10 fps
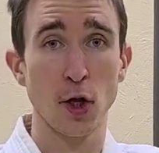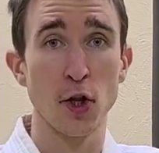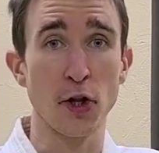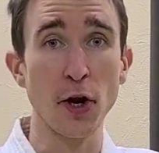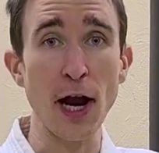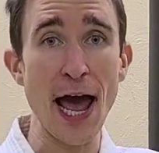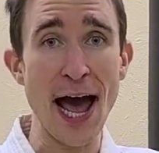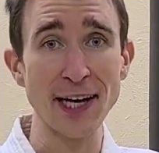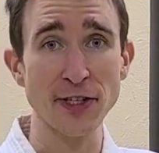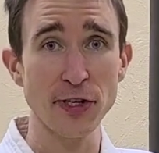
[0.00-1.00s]
their
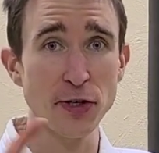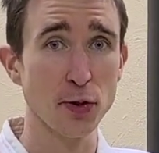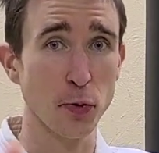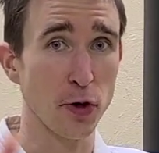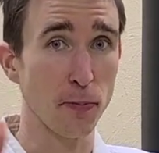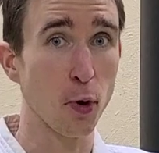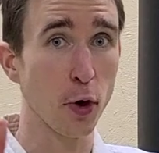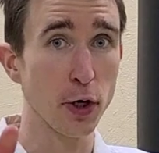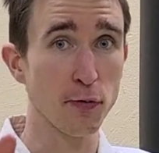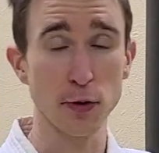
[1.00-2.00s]
axis or their
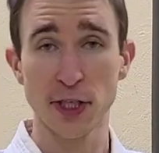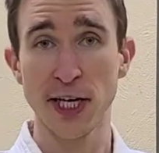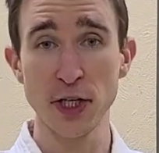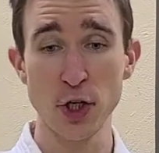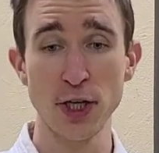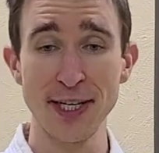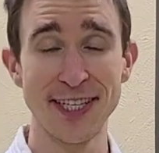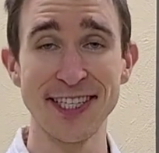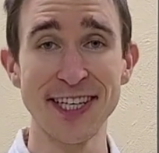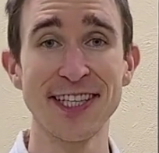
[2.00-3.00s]
point of rotation
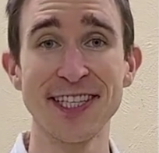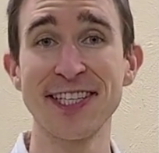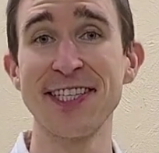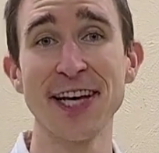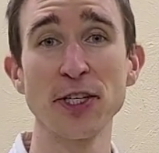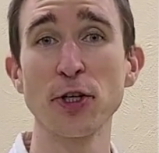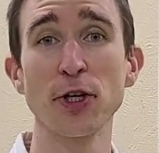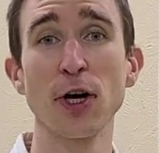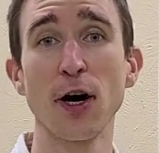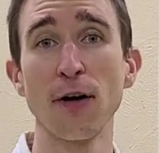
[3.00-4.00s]
is in the center
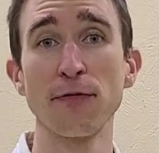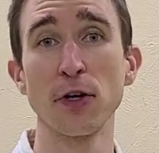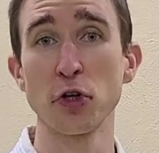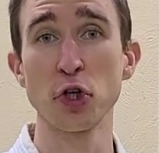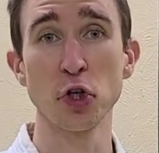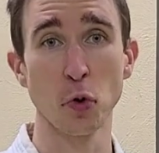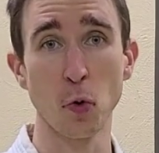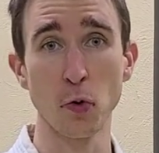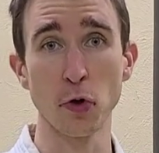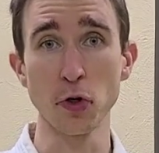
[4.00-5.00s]
of their
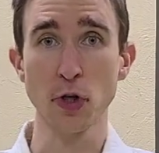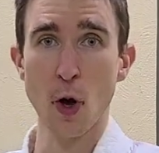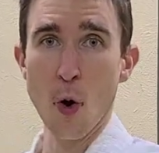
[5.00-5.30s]
shoulders.